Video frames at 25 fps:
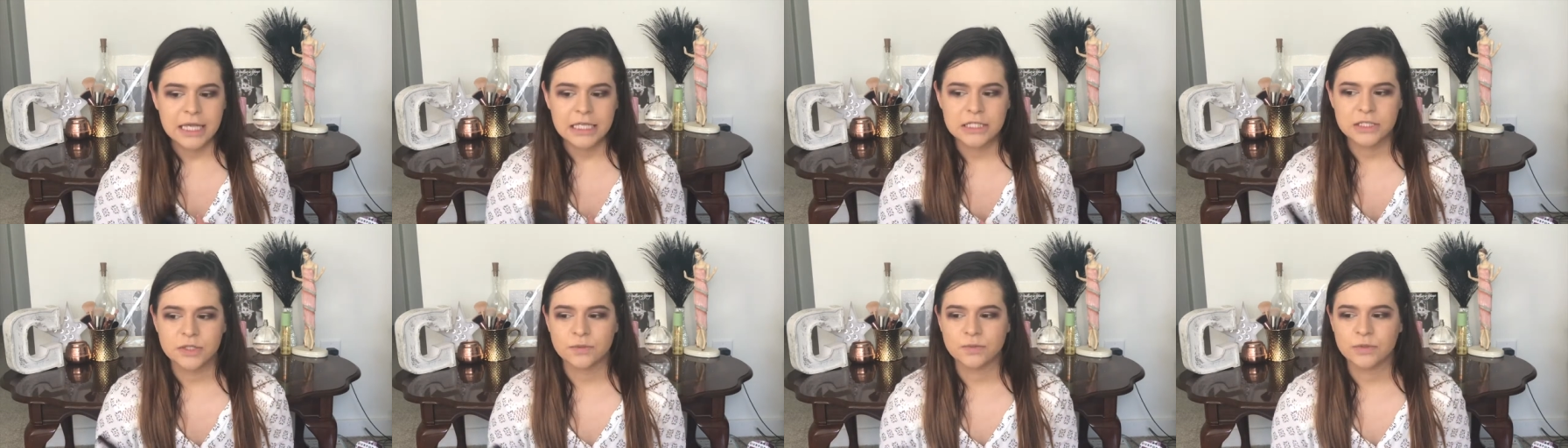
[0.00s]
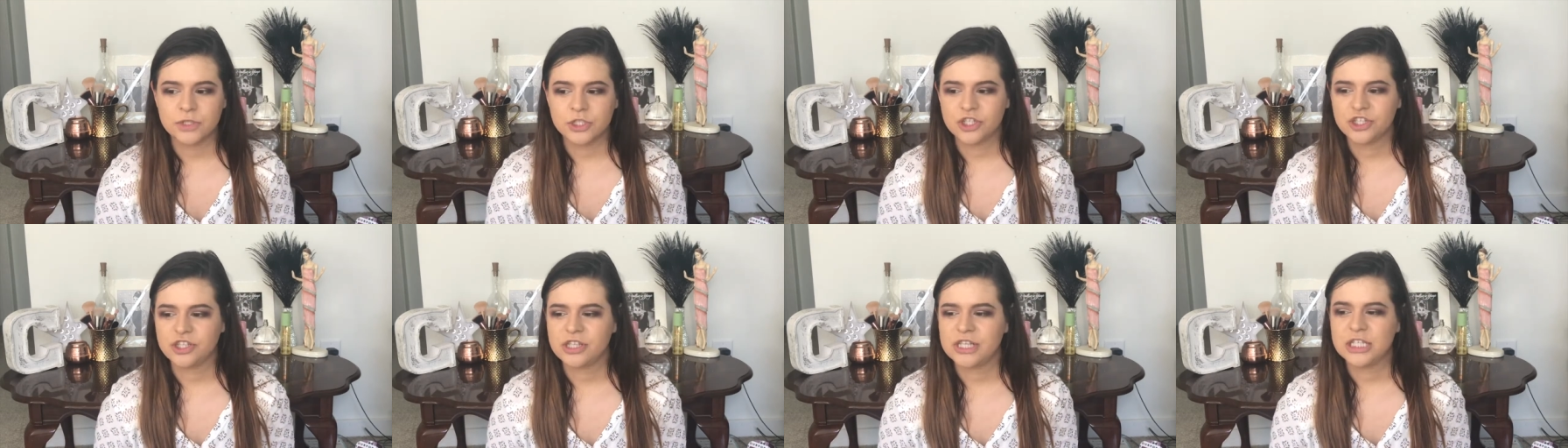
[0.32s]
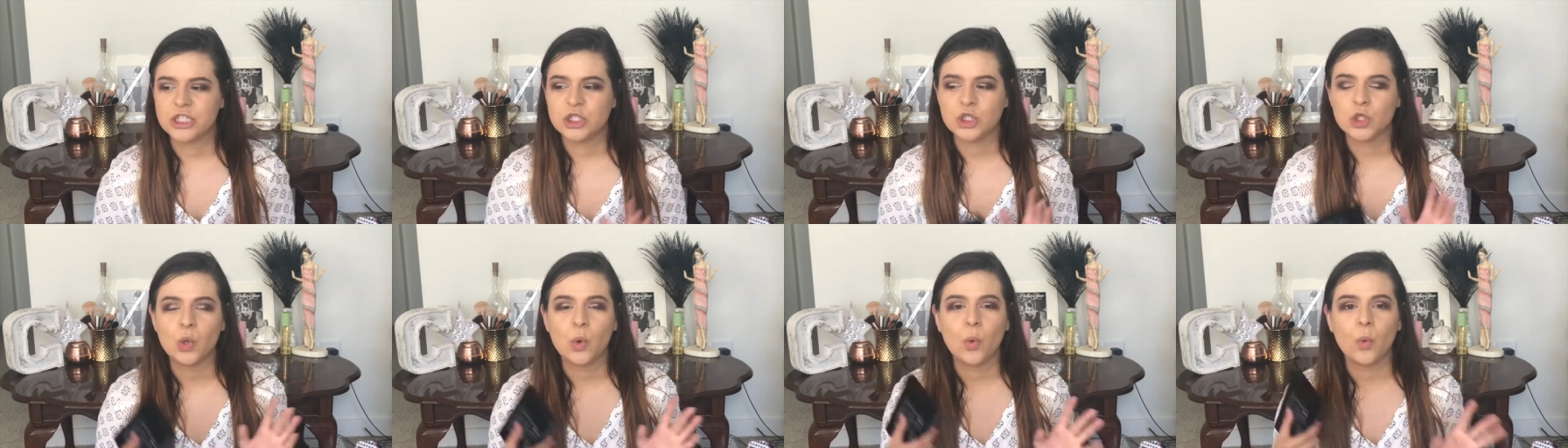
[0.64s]
It's
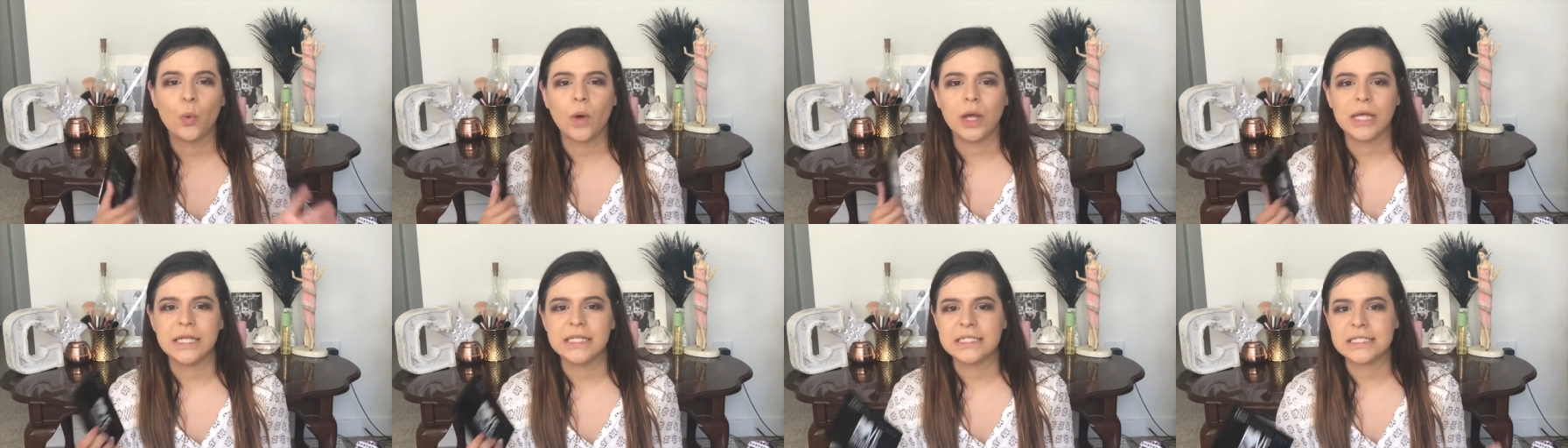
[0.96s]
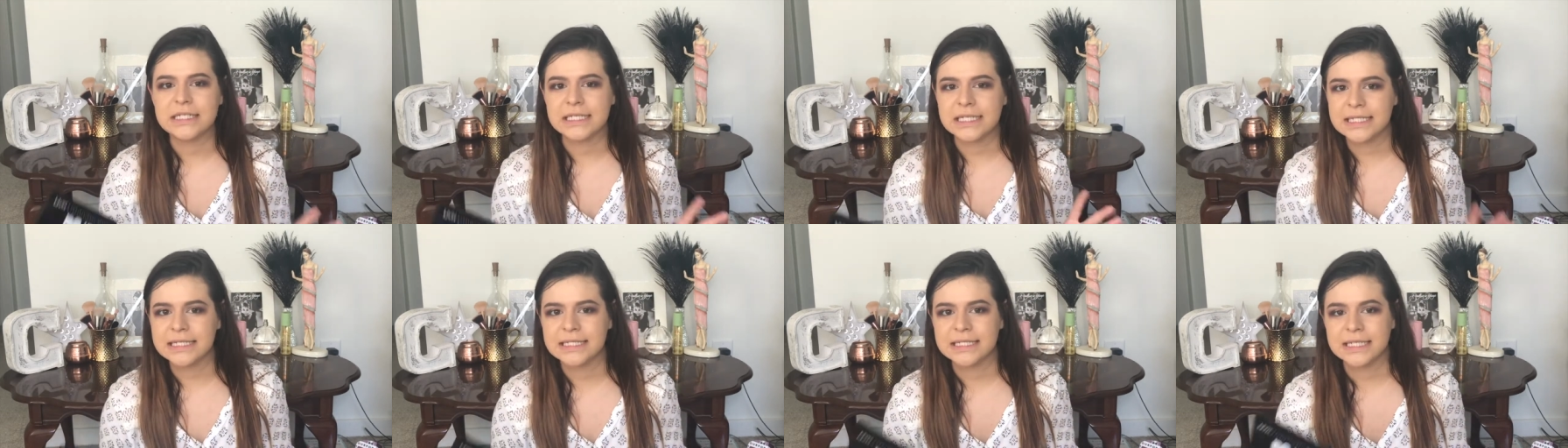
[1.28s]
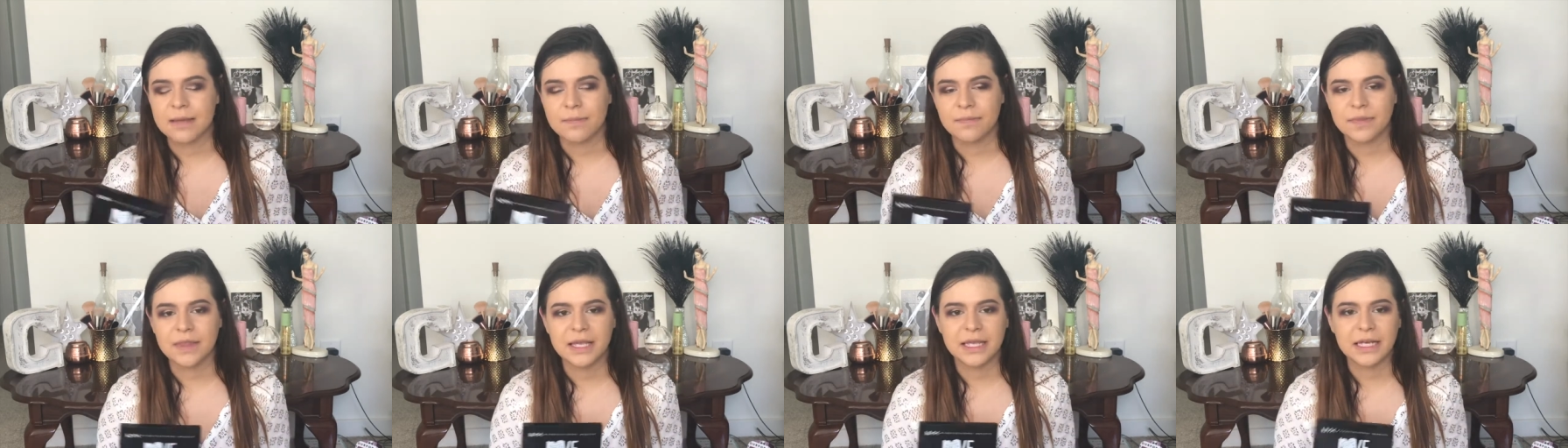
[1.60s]
originally 20
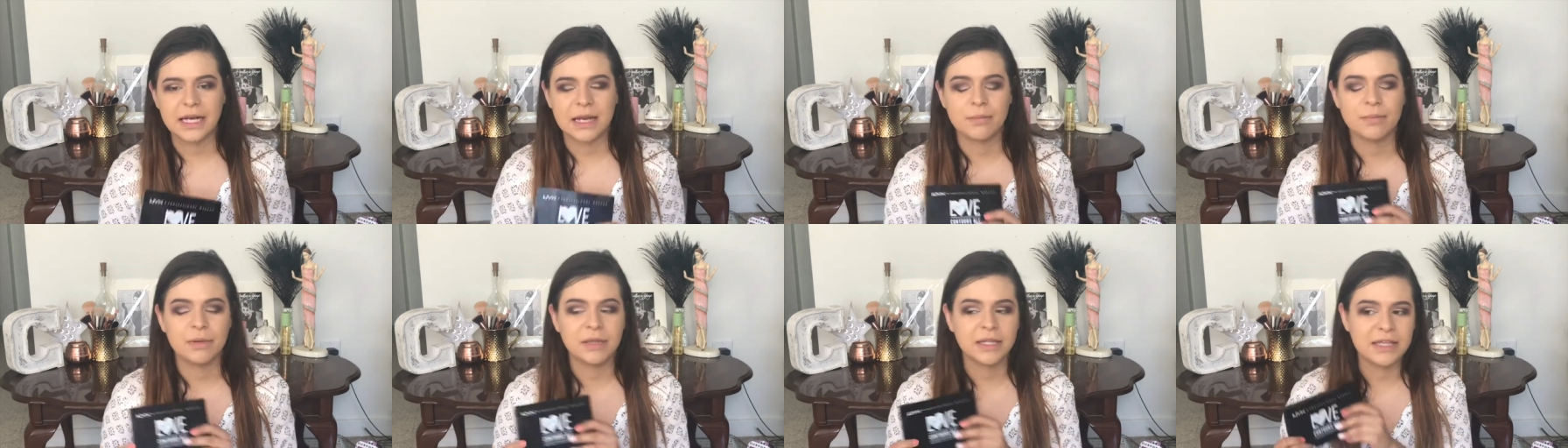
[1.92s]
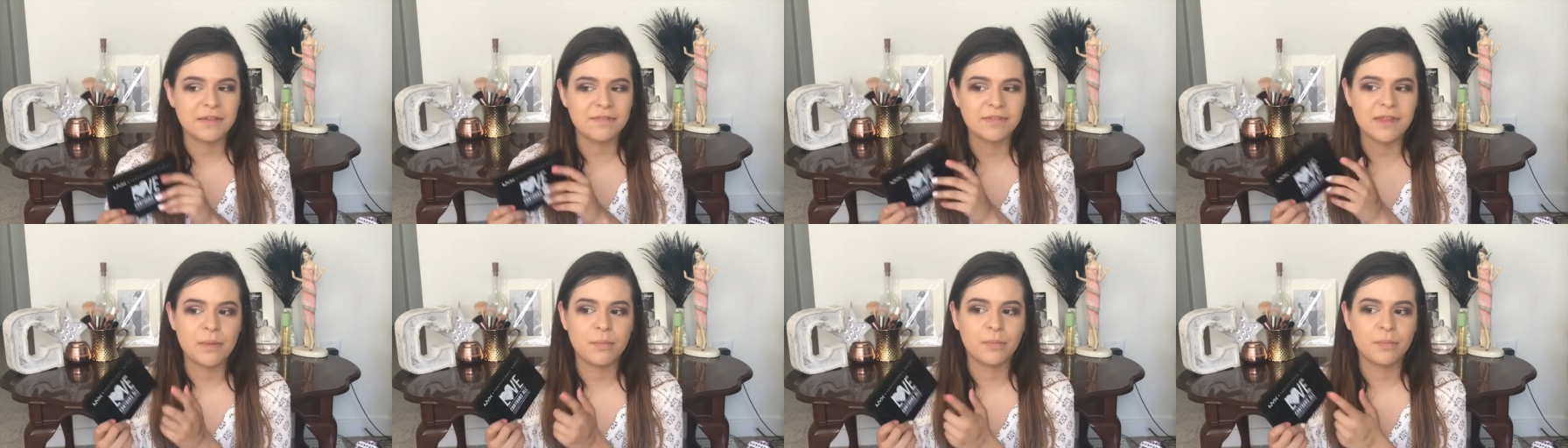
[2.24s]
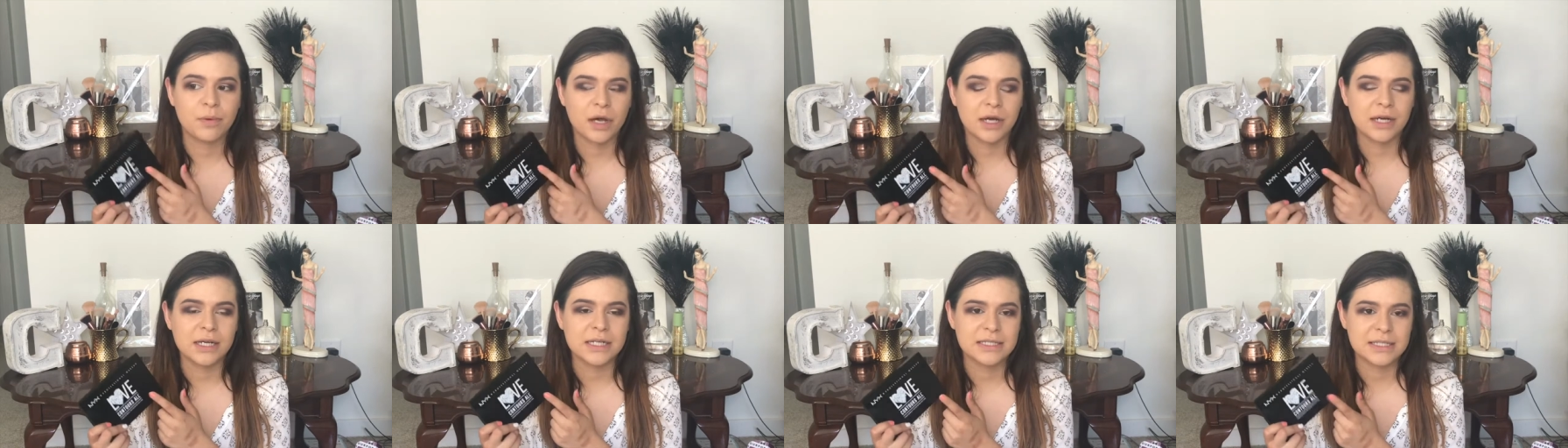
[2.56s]
something and I believe they
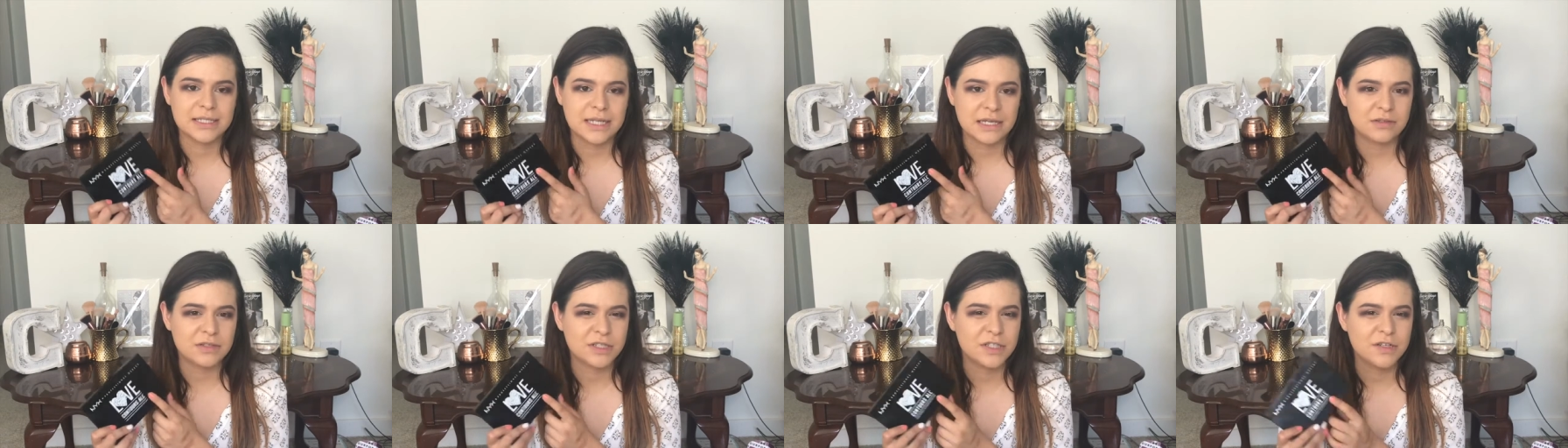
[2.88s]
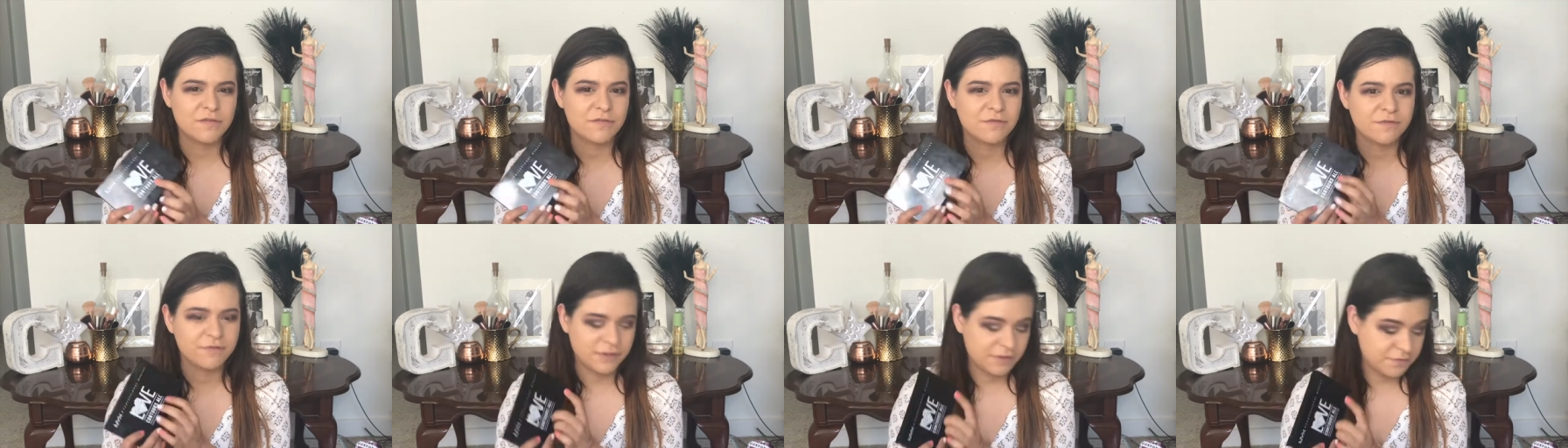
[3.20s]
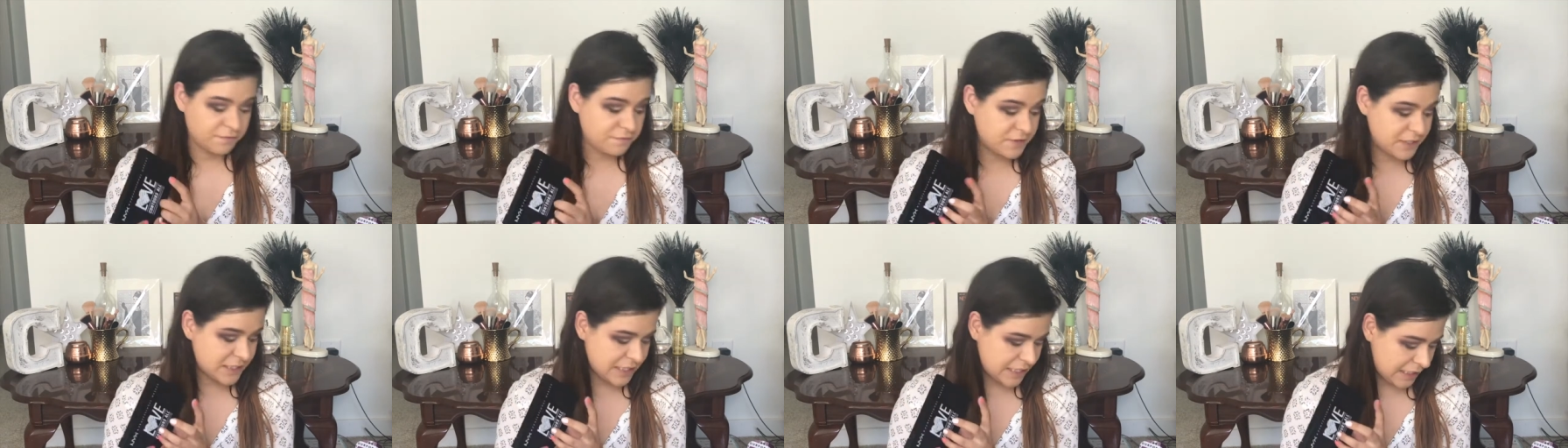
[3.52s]
brought it down to
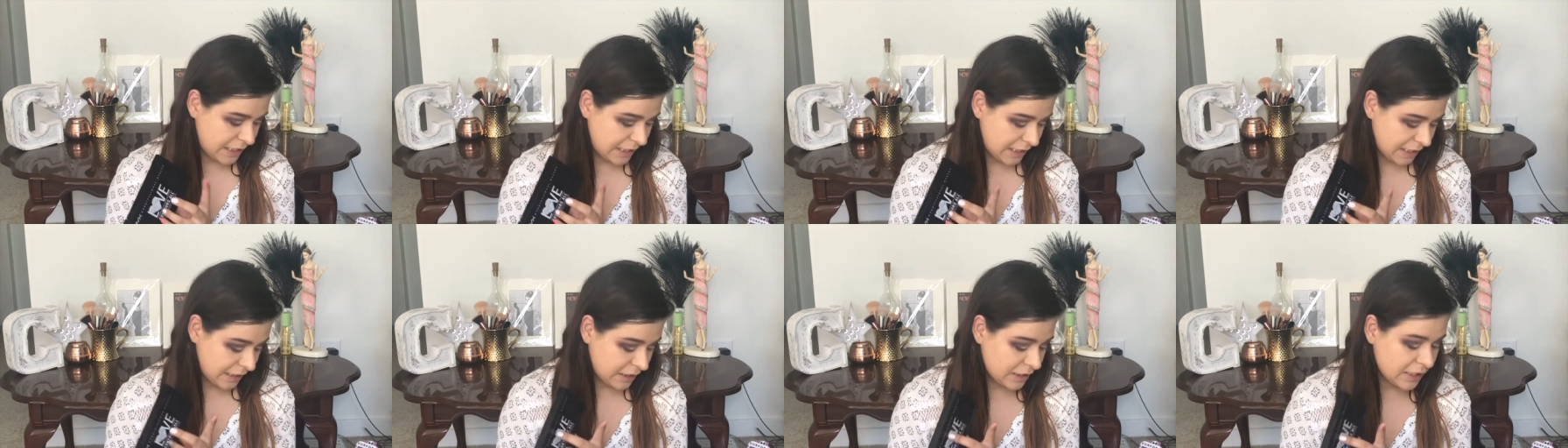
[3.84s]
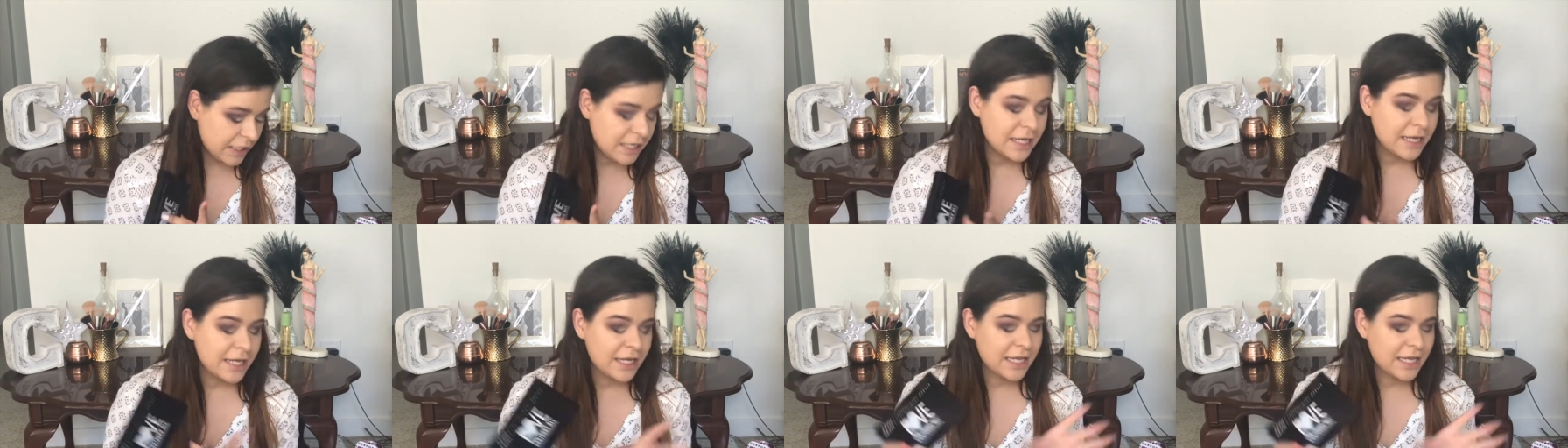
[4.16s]
15.